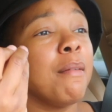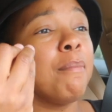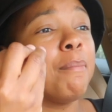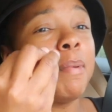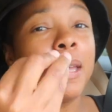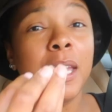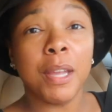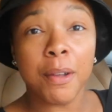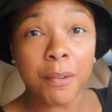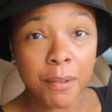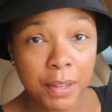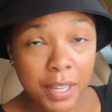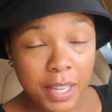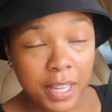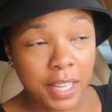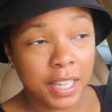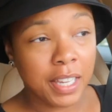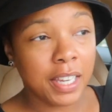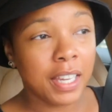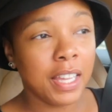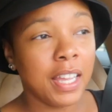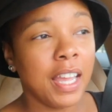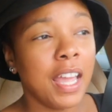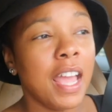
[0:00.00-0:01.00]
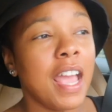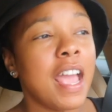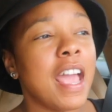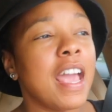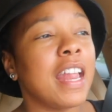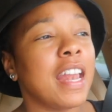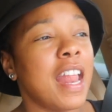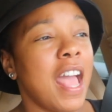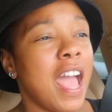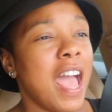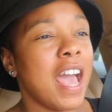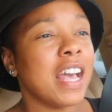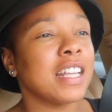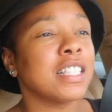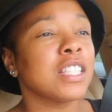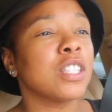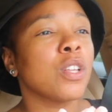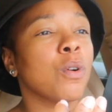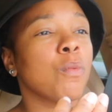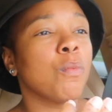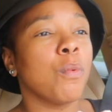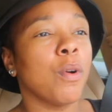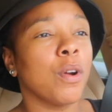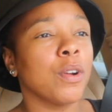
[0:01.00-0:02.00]
period, and has
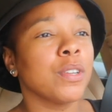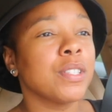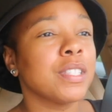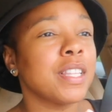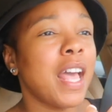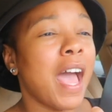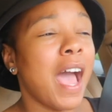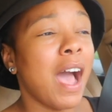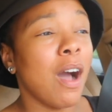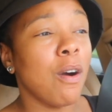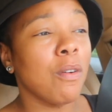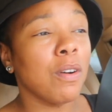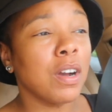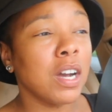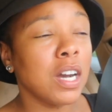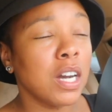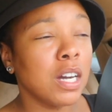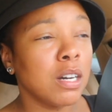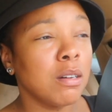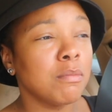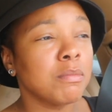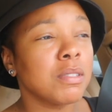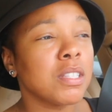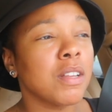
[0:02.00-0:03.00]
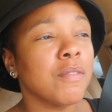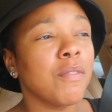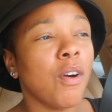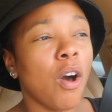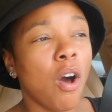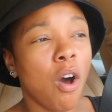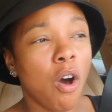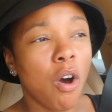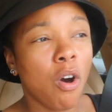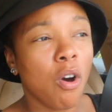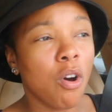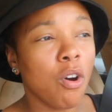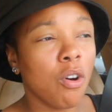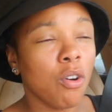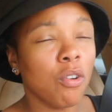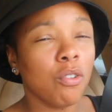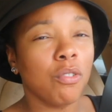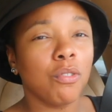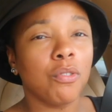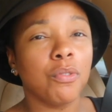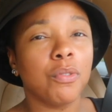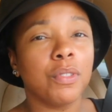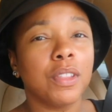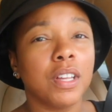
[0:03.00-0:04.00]
the worst outcomes of all
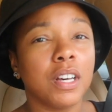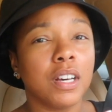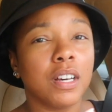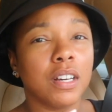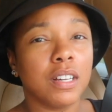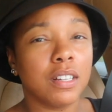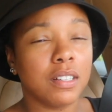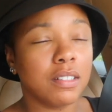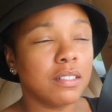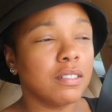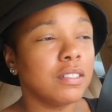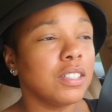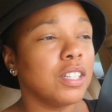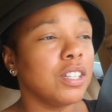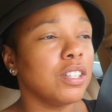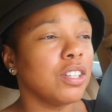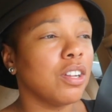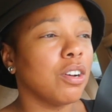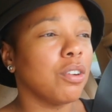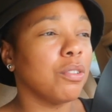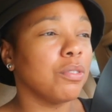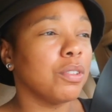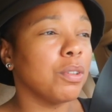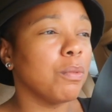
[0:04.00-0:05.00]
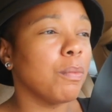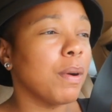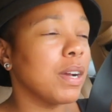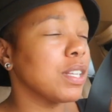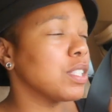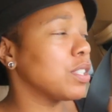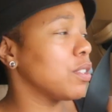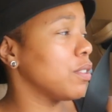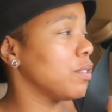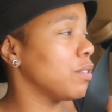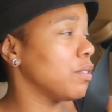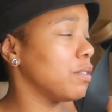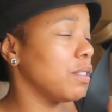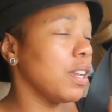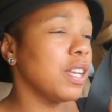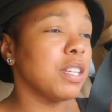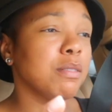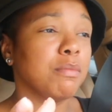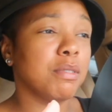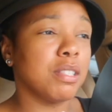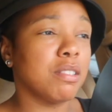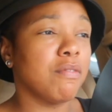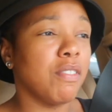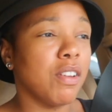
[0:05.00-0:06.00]
the, you know, the Western
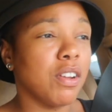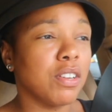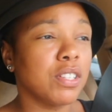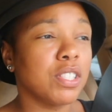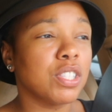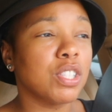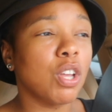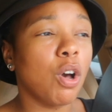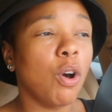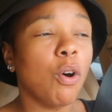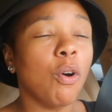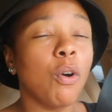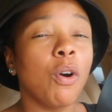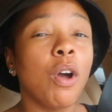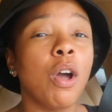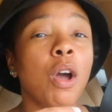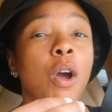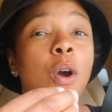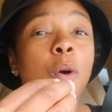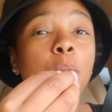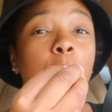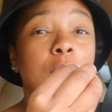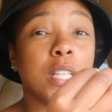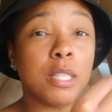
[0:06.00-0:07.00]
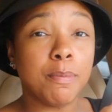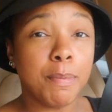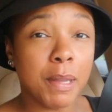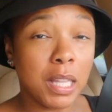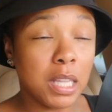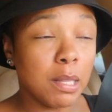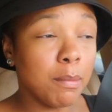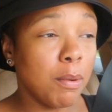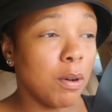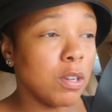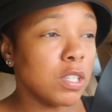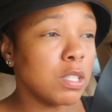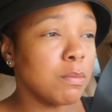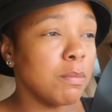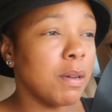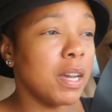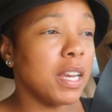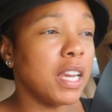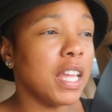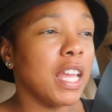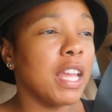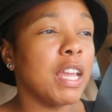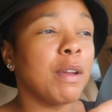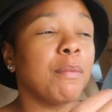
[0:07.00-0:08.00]
hemisphere. So we spend the most
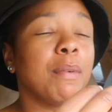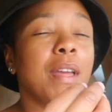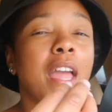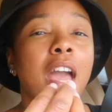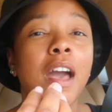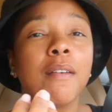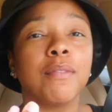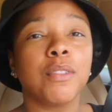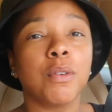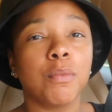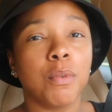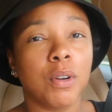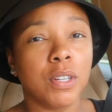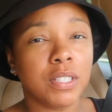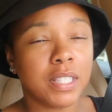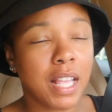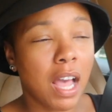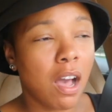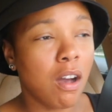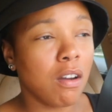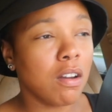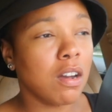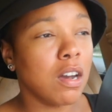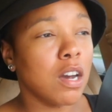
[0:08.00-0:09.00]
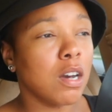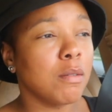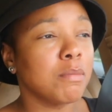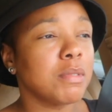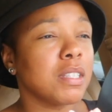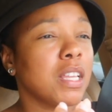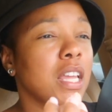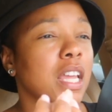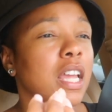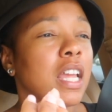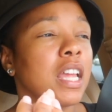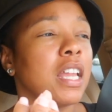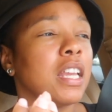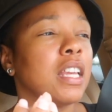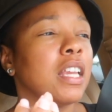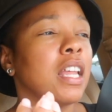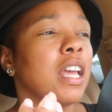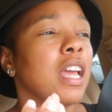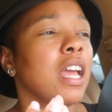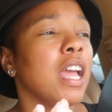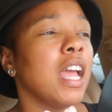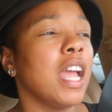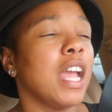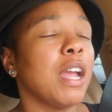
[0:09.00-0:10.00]
money and we have the worst outcomes
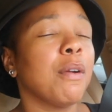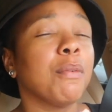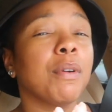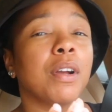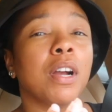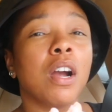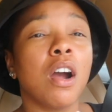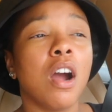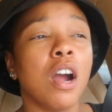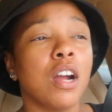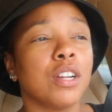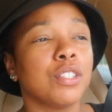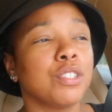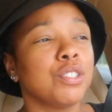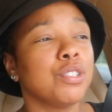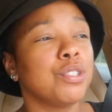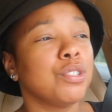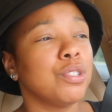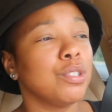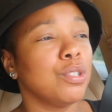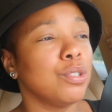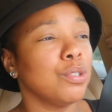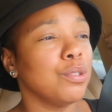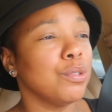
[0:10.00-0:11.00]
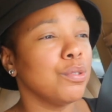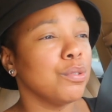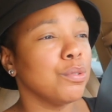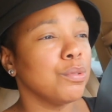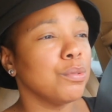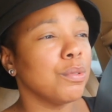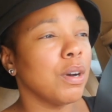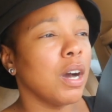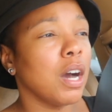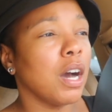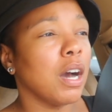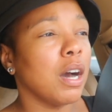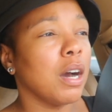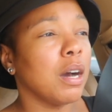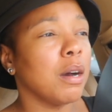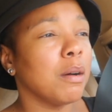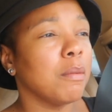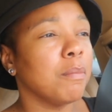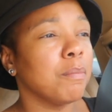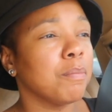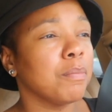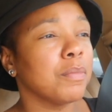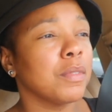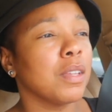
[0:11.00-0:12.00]
in, in regards to,
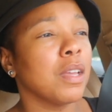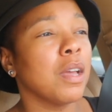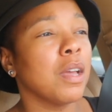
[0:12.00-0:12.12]
um,